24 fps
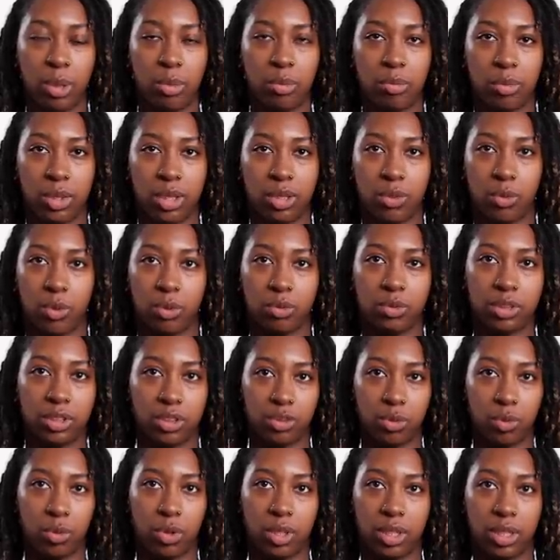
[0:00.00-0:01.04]
me wanting
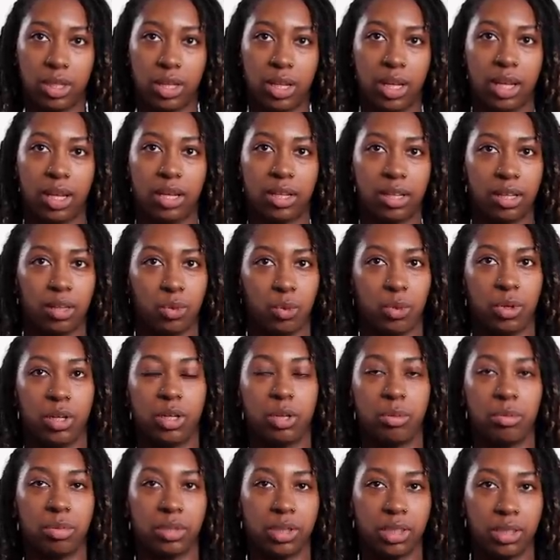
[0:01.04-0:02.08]
someone that will
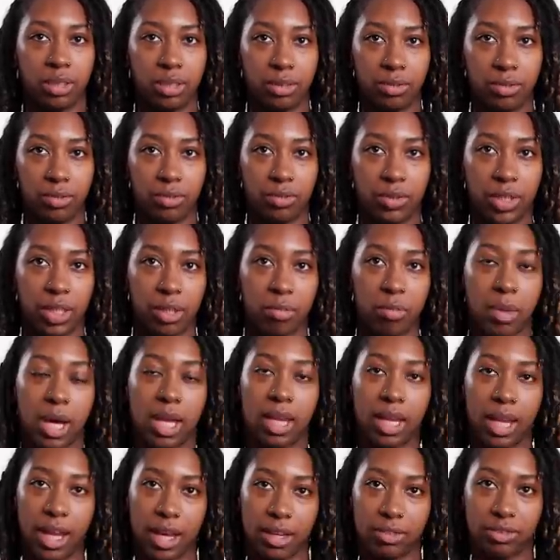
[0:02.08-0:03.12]
fit my
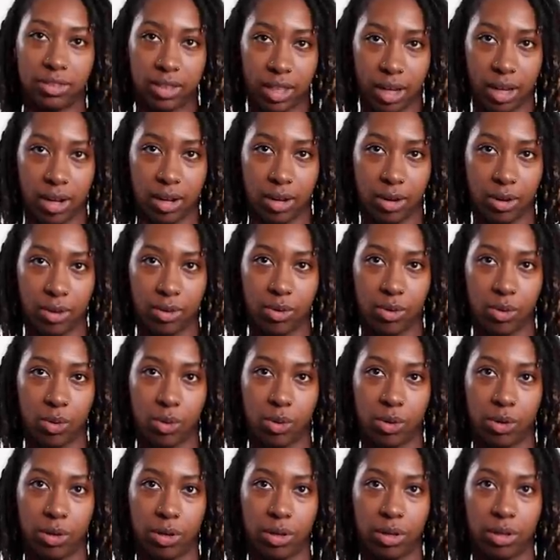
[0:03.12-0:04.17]
lifestyle
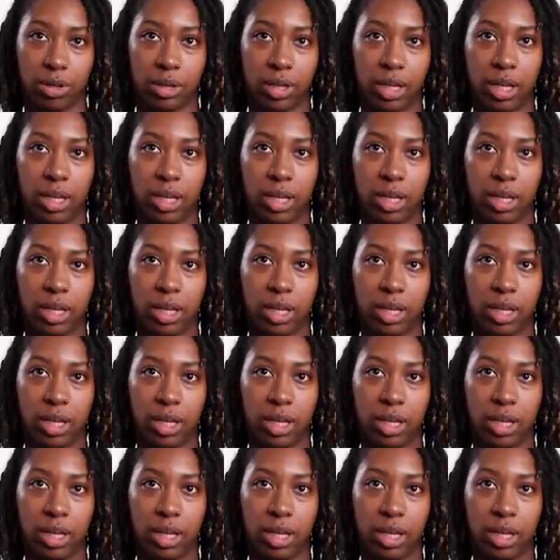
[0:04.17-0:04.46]
or,